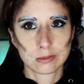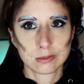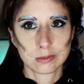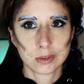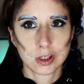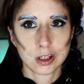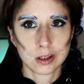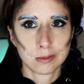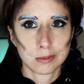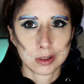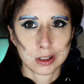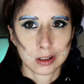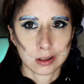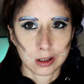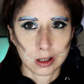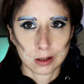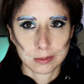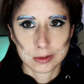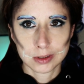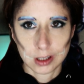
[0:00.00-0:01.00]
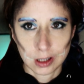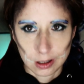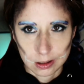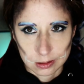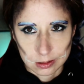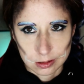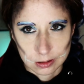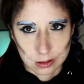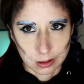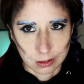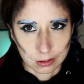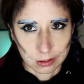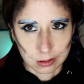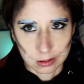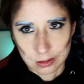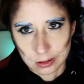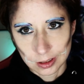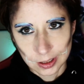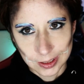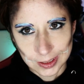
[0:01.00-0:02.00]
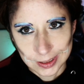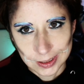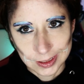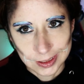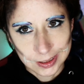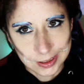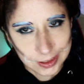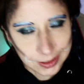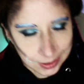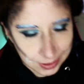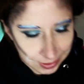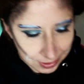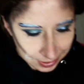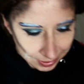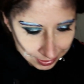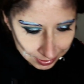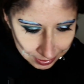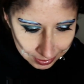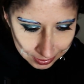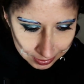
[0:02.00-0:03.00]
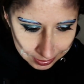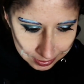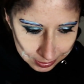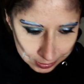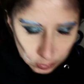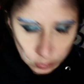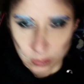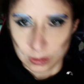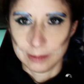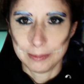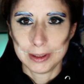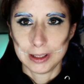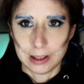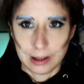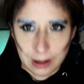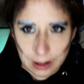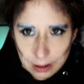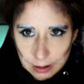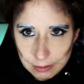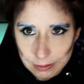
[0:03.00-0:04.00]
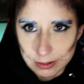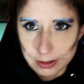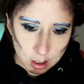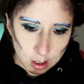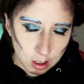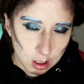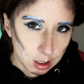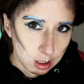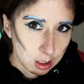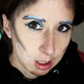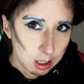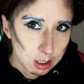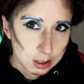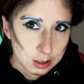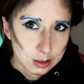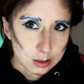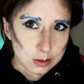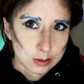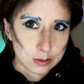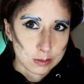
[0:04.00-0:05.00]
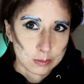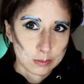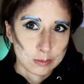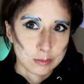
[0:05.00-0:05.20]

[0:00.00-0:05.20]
I'm gonna be a lopsided skull. Story of my life. This